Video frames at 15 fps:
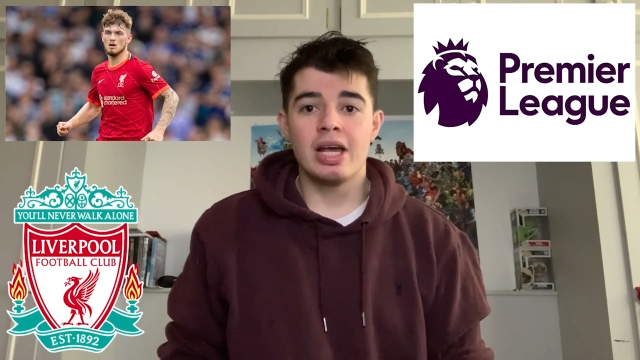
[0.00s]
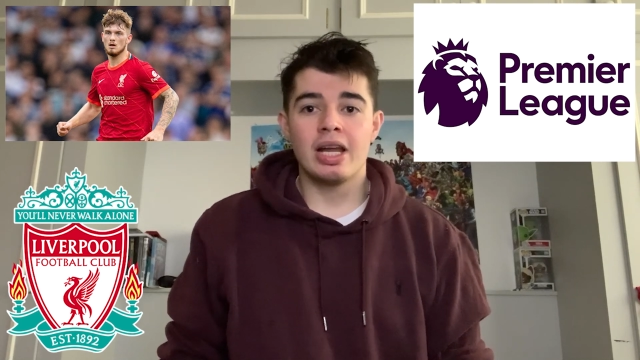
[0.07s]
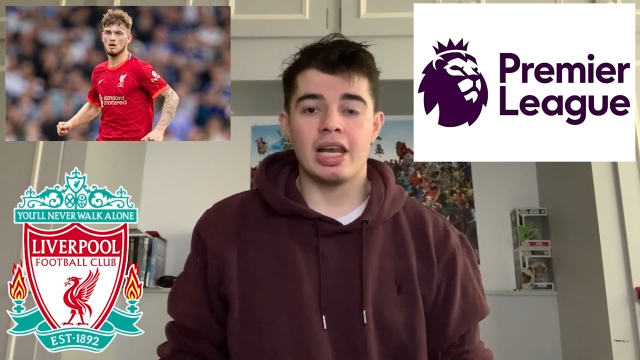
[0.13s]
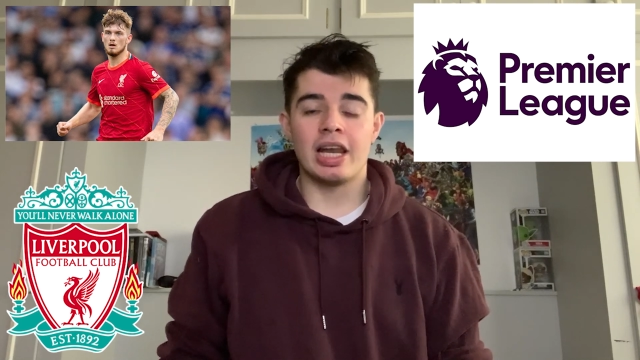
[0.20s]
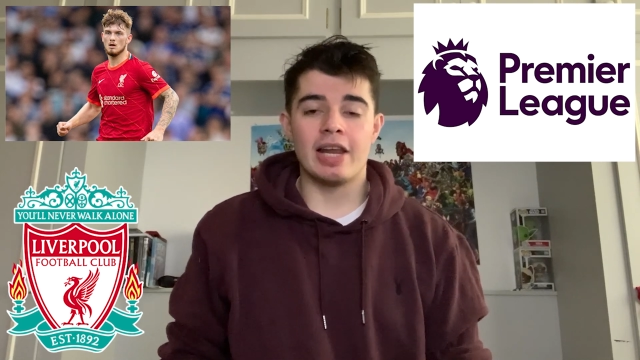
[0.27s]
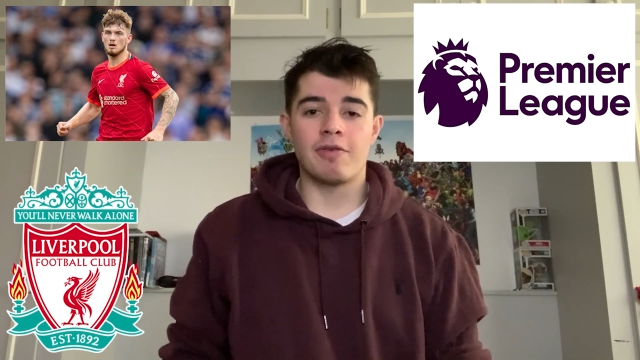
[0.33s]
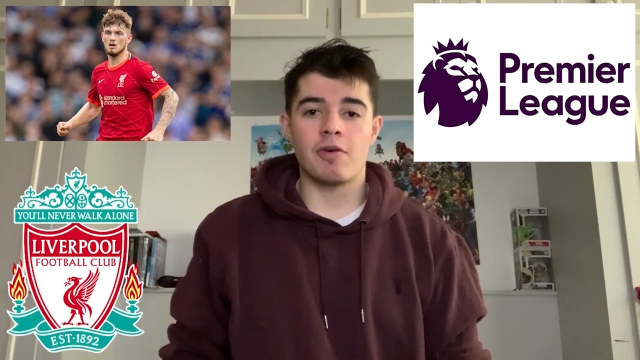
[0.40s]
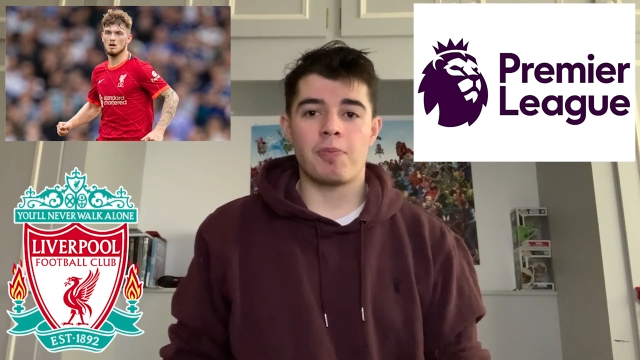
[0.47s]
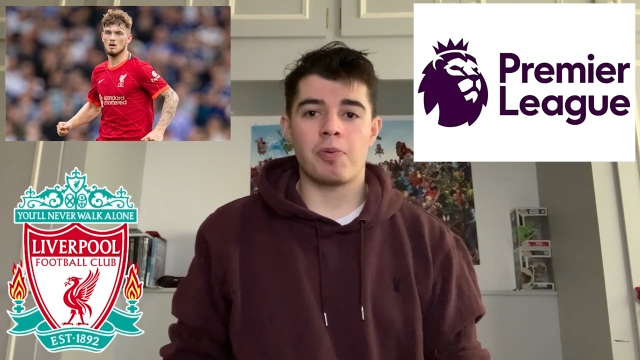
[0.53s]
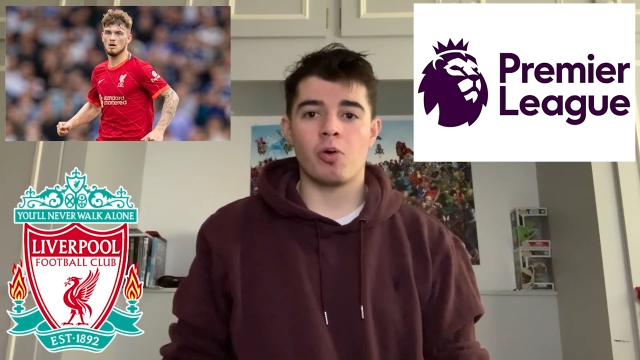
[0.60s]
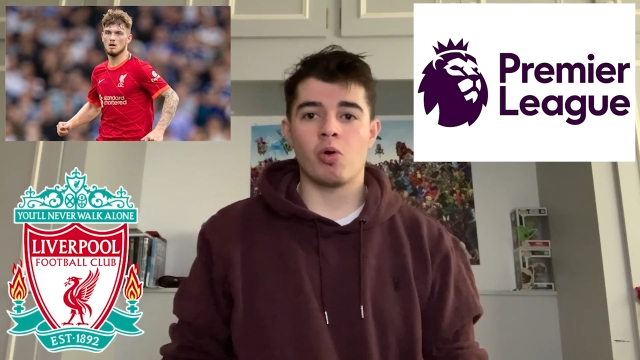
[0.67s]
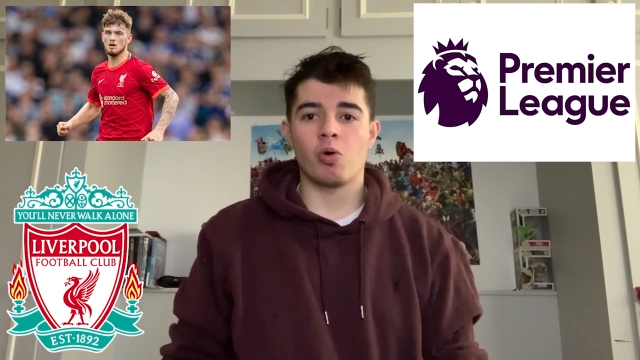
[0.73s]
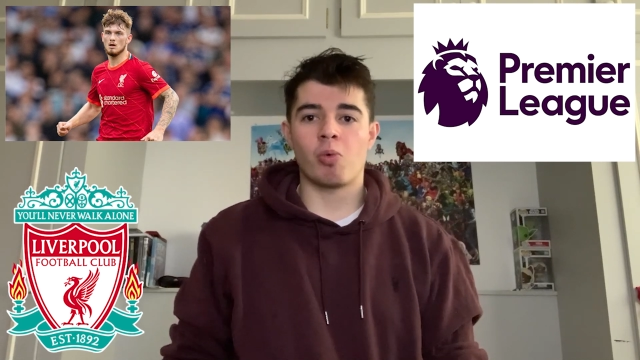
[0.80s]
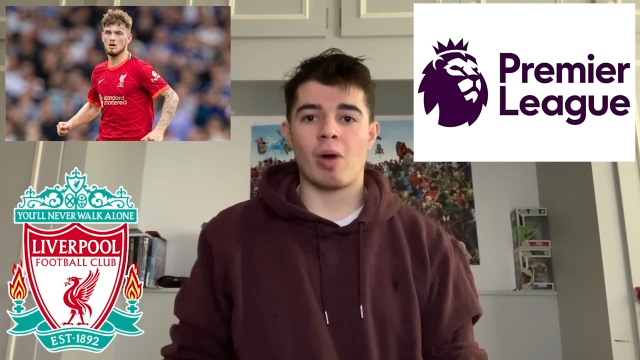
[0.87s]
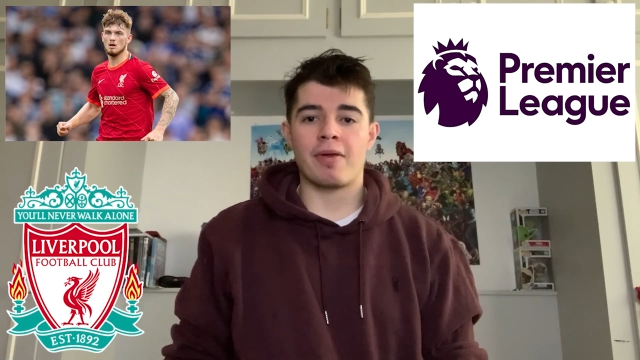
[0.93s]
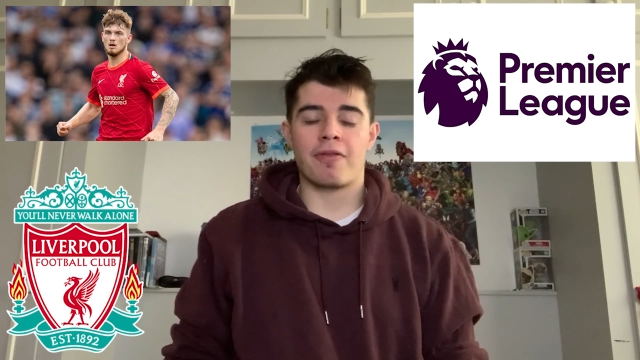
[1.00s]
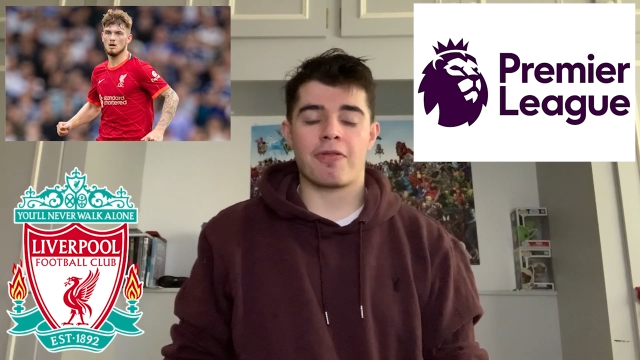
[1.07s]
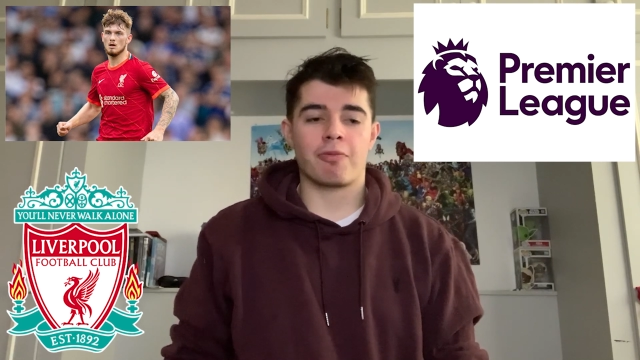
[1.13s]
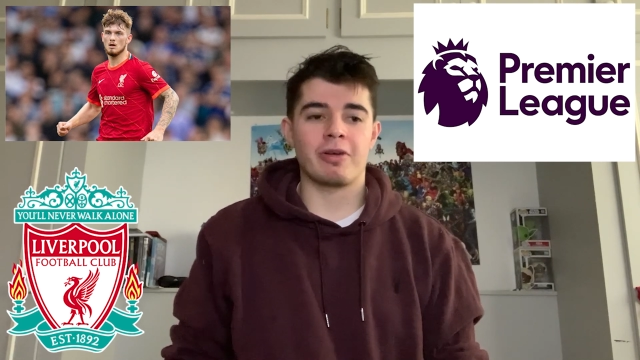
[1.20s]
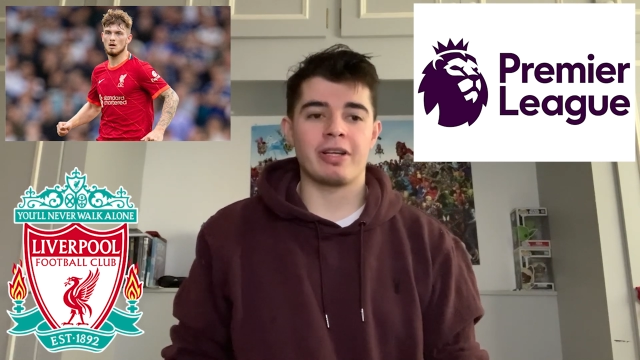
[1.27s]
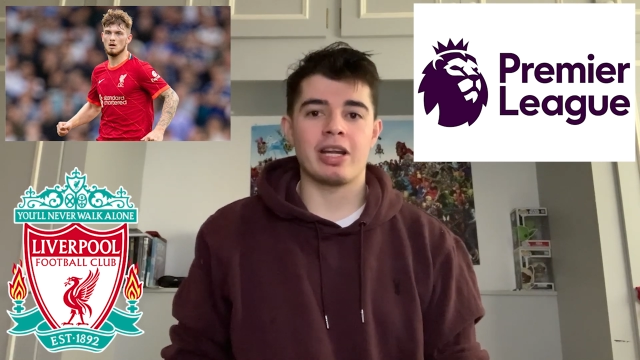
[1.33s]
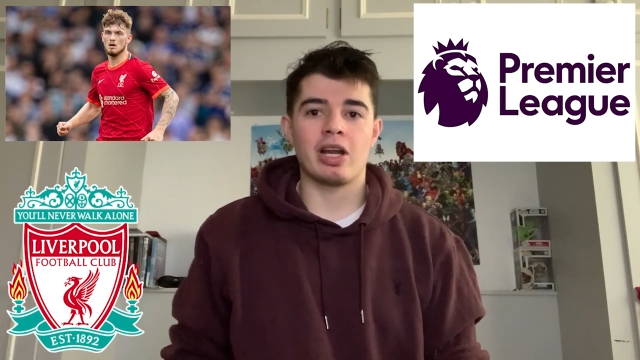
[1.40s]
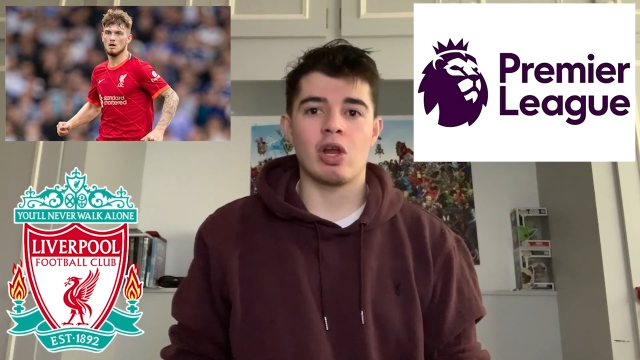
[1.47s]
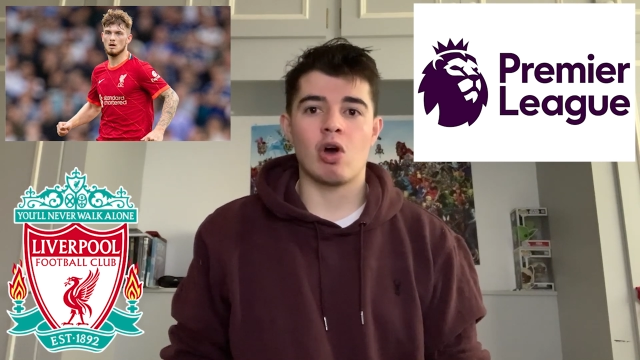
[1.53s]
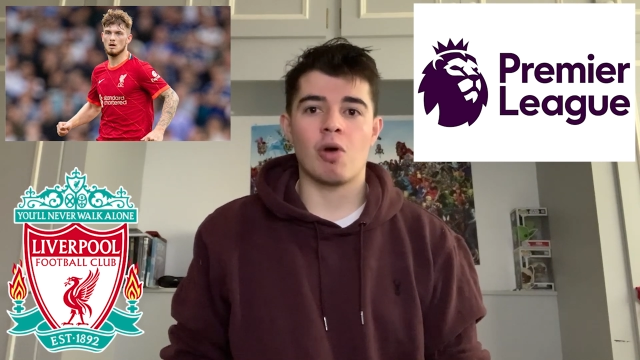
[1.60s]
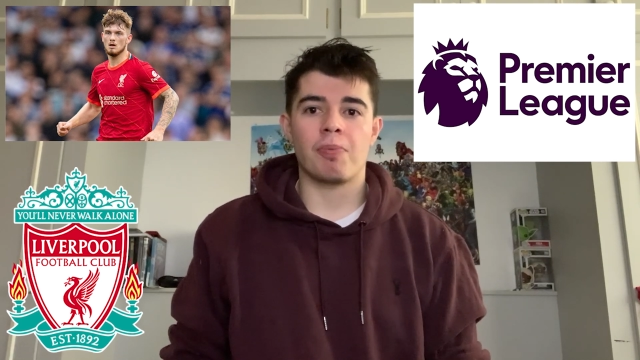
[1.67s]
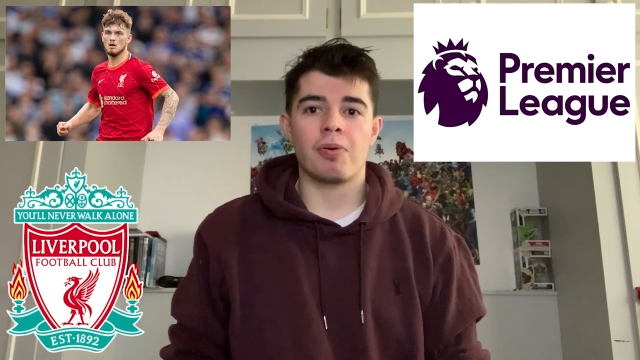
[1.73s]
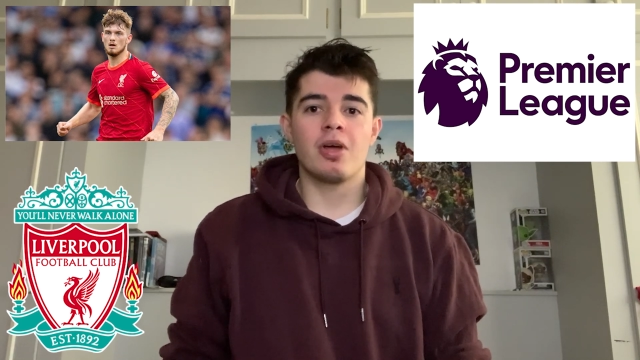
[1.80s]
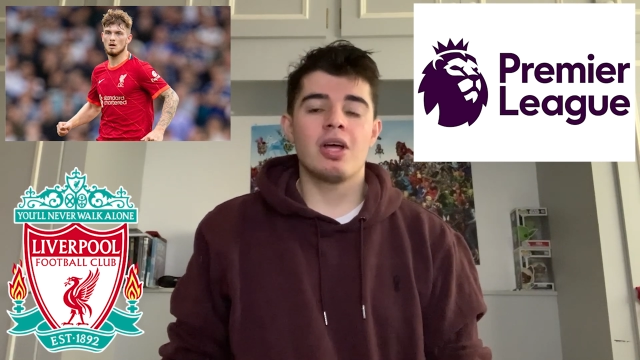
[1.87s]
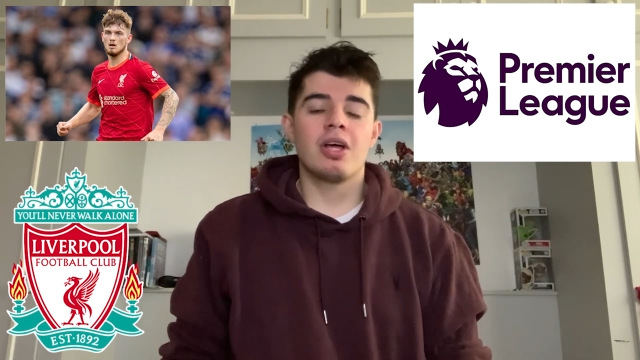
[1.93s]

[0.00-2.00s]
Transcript: Liverpool went 3-0 up.